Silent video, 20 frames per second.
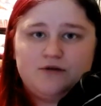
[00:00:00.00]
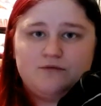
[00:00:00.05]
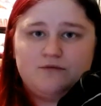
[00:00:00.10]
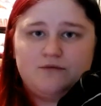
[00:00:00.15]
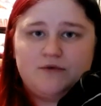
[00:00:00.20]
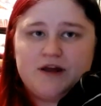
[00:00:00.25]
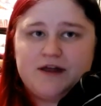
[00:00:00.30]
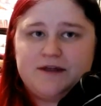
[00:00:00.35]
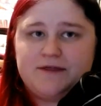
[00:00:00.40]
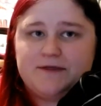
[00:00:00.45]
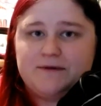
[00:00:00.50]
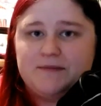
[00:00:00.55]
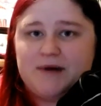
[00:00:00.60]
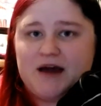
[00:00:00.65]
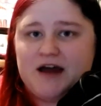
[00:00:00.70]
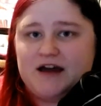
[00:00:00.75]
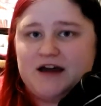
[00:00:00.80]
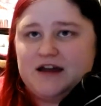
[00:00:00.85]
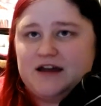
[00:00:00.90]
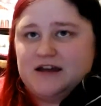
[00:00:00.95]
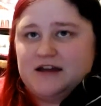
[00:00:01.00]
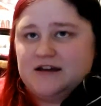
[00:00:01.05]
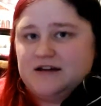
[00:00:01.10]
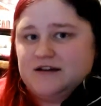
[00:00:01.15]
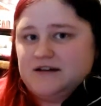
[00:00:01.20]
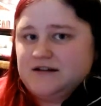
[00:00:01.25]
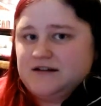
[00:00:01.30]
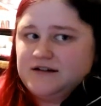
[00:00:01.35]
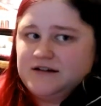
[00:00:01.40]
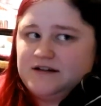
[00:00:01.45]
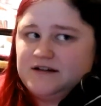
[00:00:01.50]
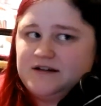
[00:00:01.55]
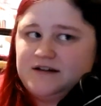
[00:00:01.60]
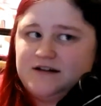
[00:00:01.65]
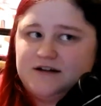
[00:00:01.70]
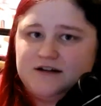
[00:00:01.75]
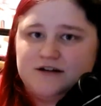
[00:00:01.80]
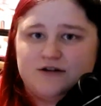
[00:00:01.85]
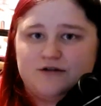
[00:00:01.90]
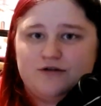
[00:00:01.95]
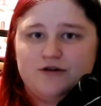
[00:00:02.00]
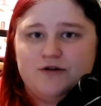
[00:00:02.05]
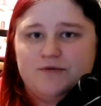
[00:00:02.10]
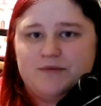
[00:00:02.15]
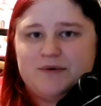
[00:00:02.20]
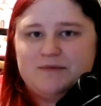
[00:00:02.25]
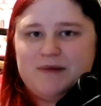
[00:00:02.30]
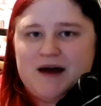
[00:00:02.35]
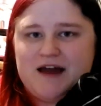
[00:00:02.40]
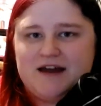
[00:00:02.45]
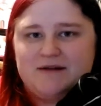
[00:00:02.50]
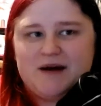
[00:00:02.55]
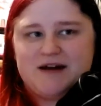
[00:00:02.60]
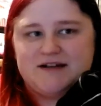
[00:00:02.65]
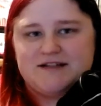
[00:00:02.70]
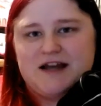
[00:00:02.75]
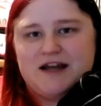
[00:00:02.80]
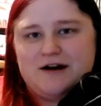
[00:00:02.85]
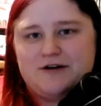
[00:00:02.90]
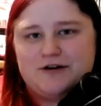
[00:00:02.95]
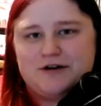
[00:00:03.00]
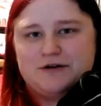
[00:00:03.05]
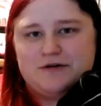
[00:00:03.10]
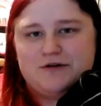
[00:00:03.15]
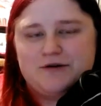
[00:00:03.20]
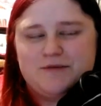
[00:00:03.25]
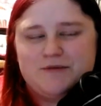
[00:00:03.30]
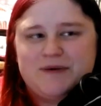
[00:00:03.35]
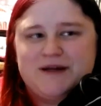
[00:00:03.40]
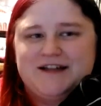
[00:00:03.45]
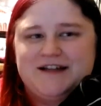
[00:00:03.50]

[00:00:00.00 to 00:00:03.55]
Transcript: with my group, my Siren group.